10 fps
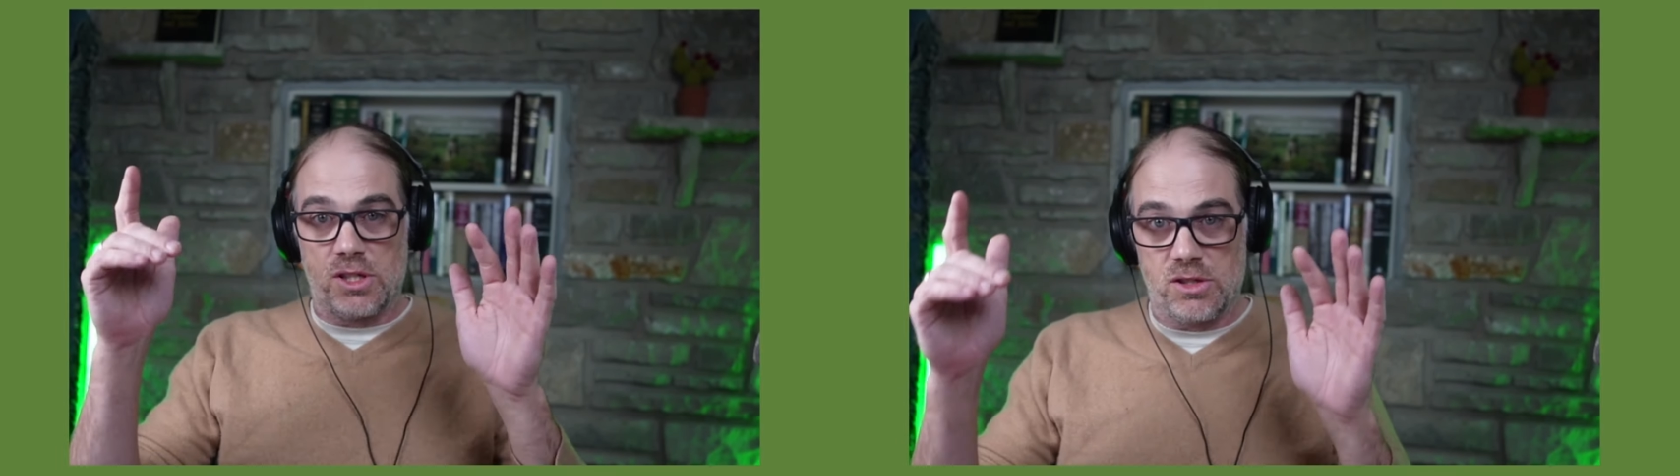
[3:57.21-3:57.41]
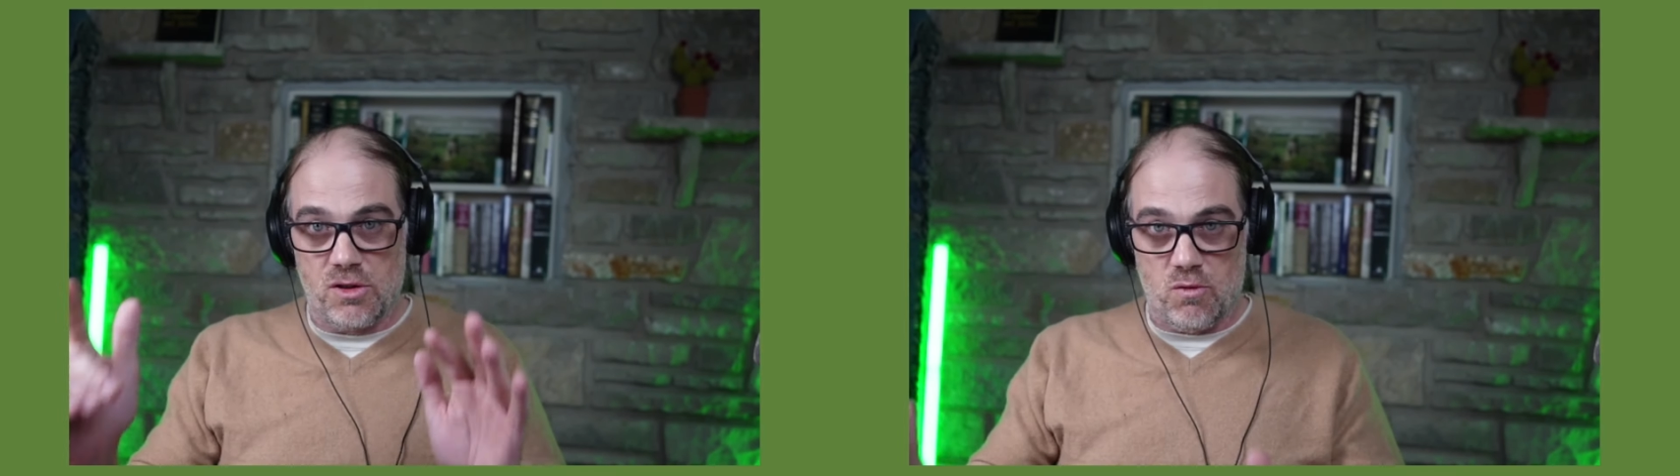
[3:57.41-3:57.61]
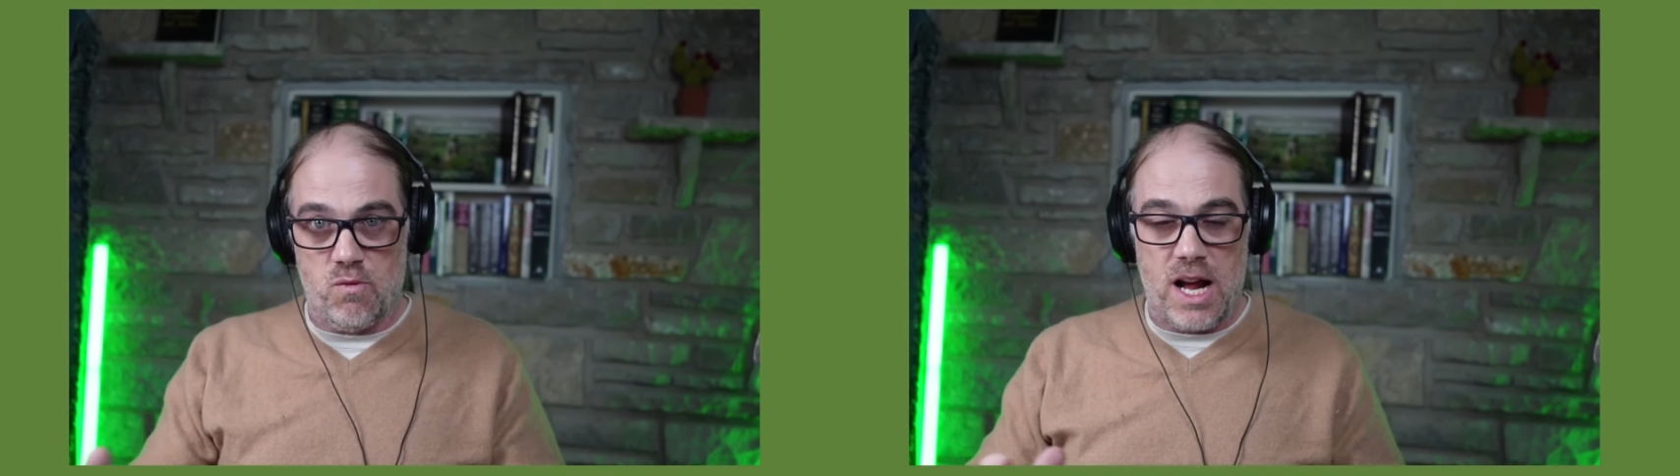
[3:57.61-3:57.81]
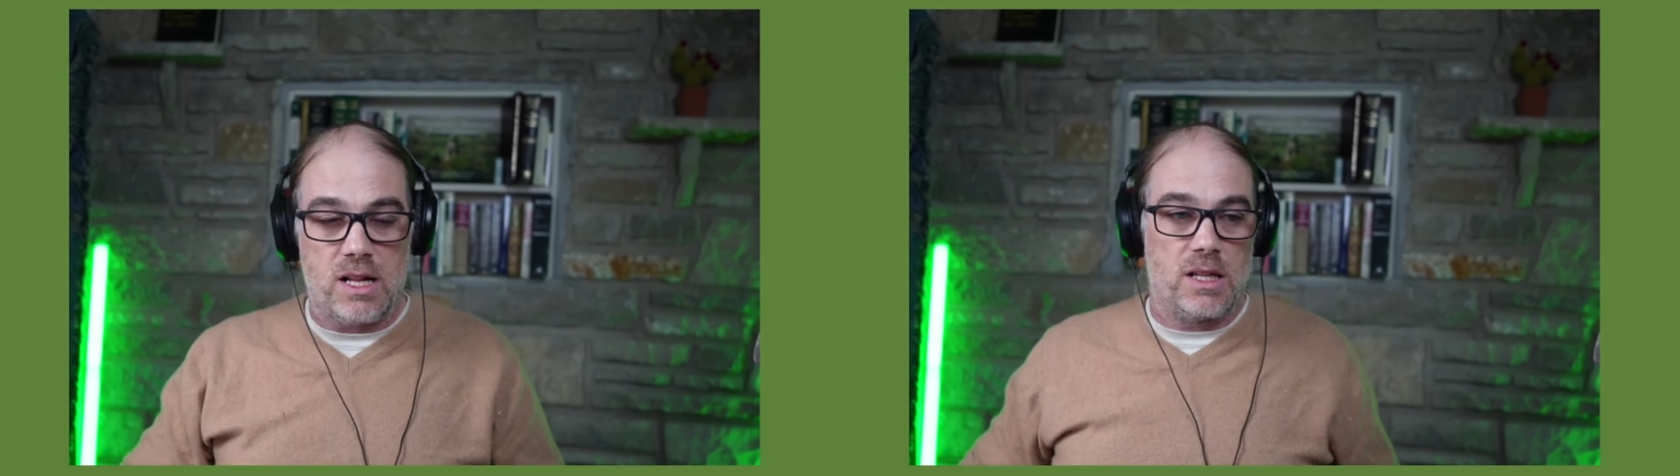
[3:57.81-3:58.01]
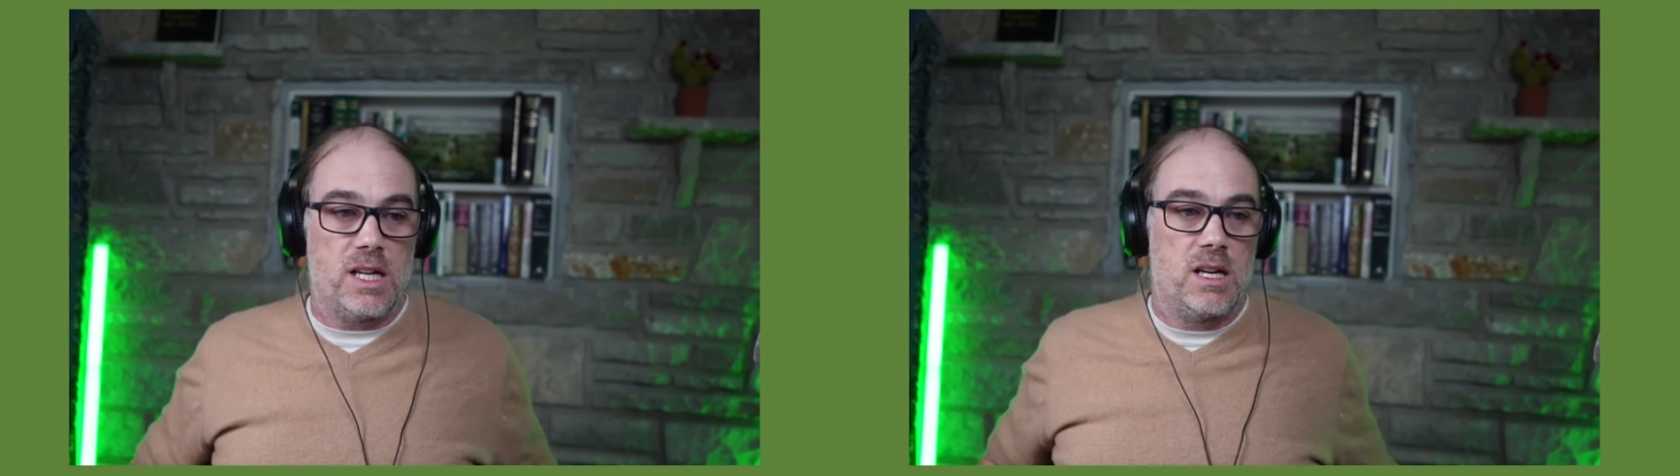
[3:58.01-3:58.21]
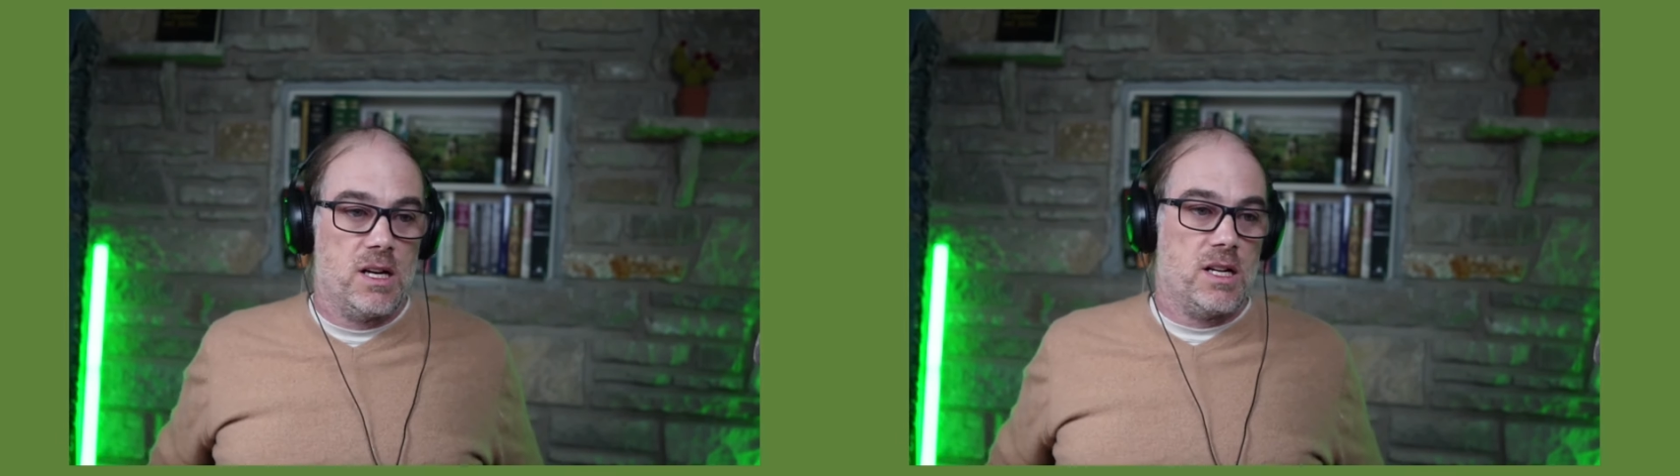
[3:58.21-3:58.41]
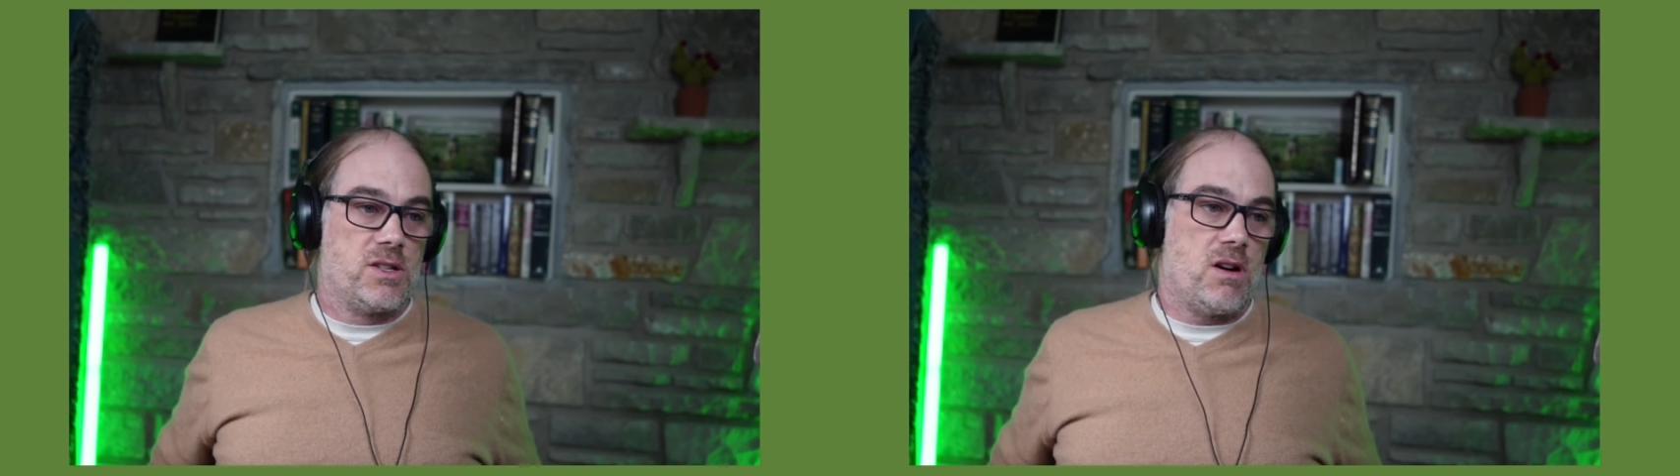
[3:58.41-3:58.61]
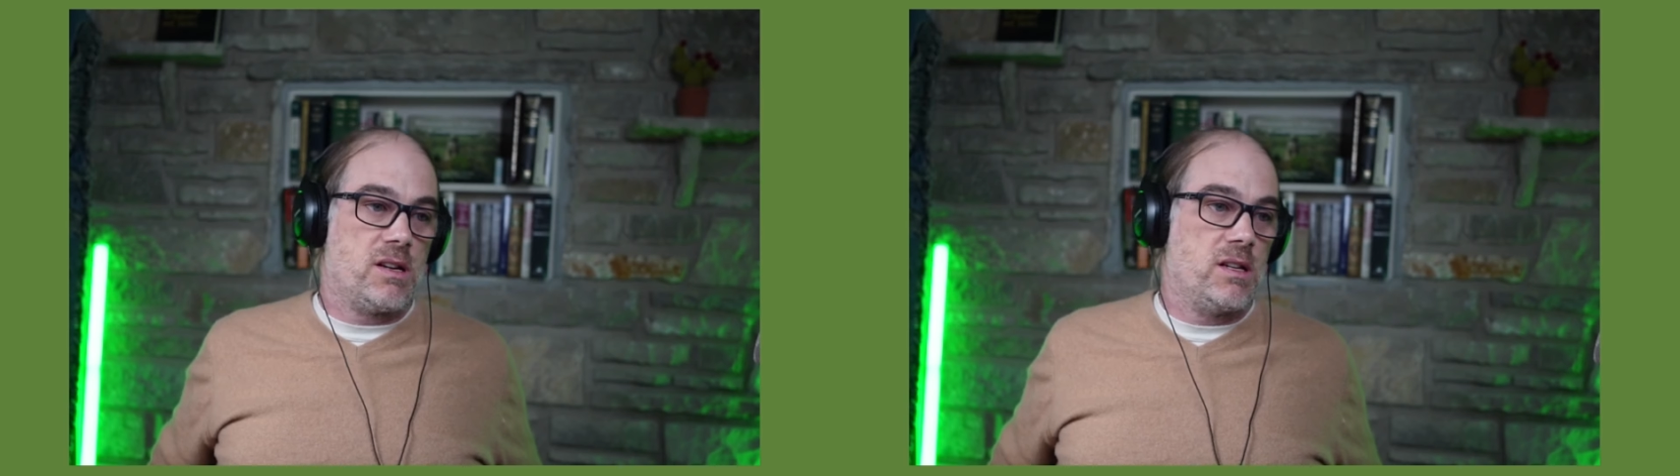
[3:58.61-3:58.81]
She's directly
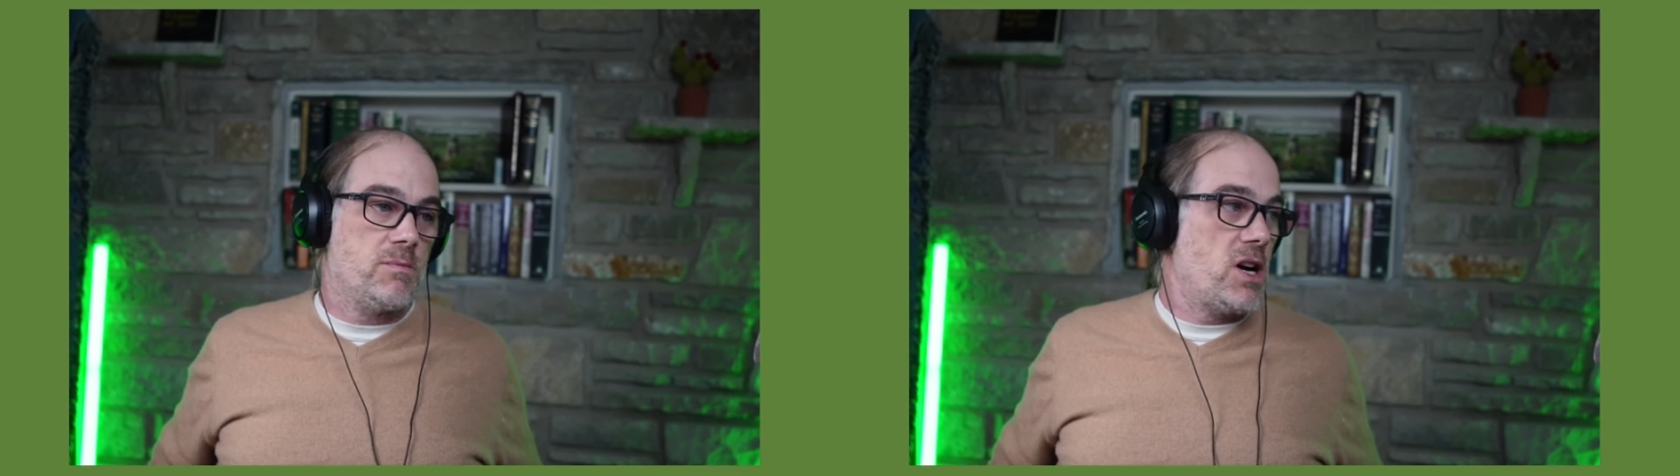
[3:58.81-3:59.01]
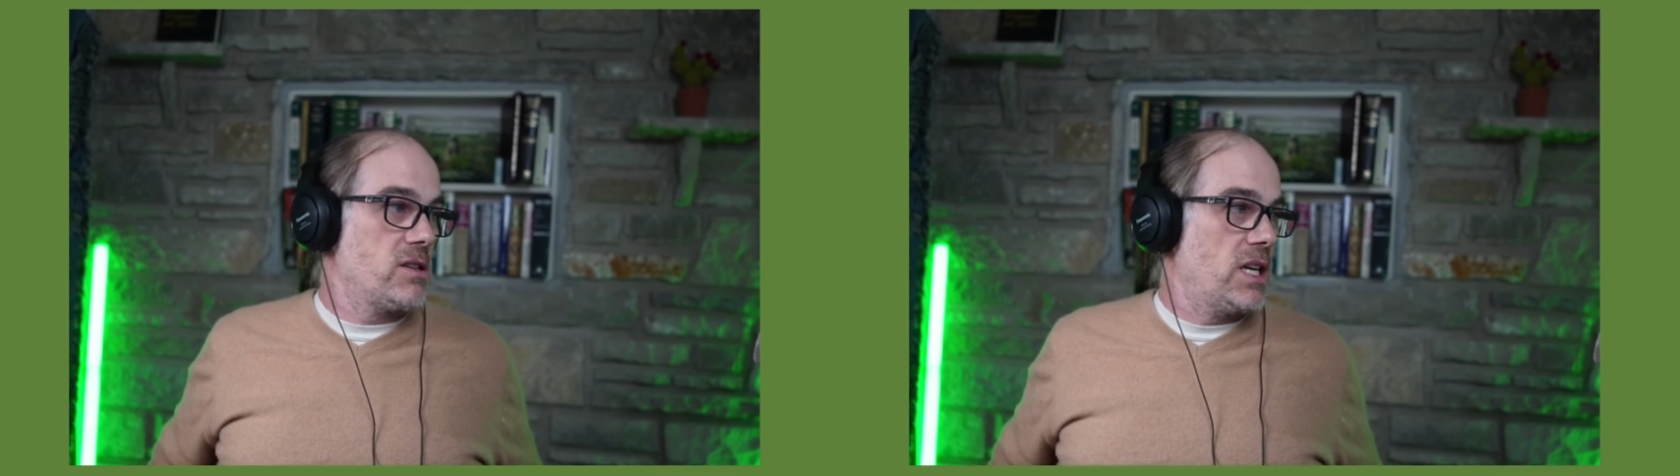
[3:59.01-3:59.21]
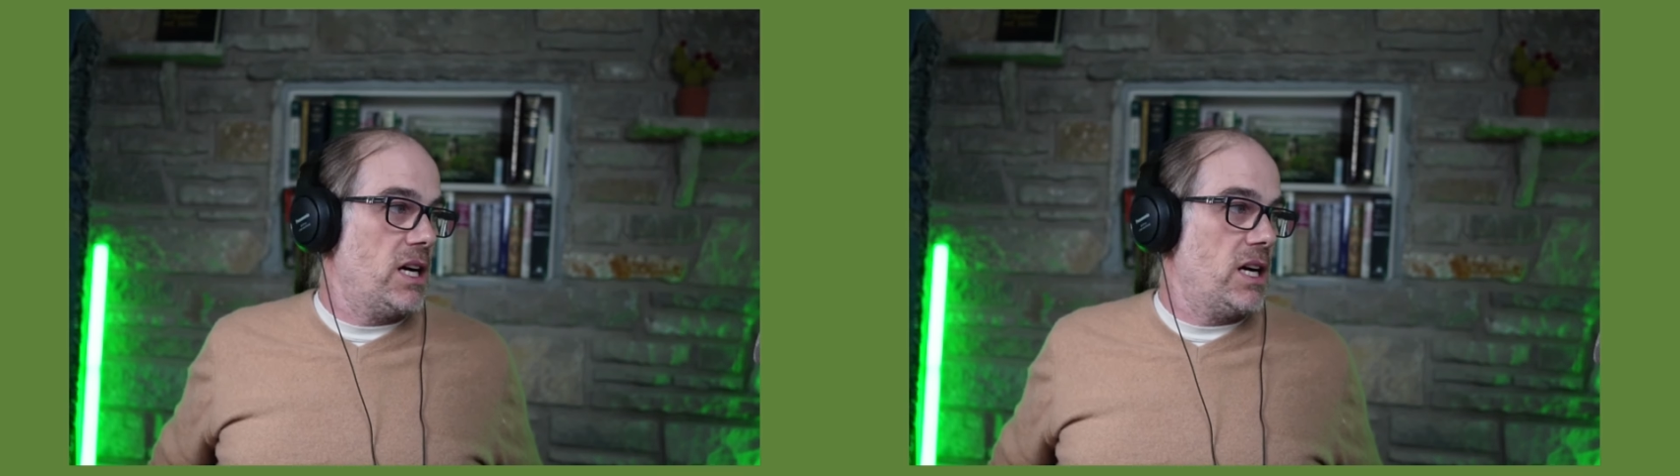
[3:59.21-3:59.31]
talking about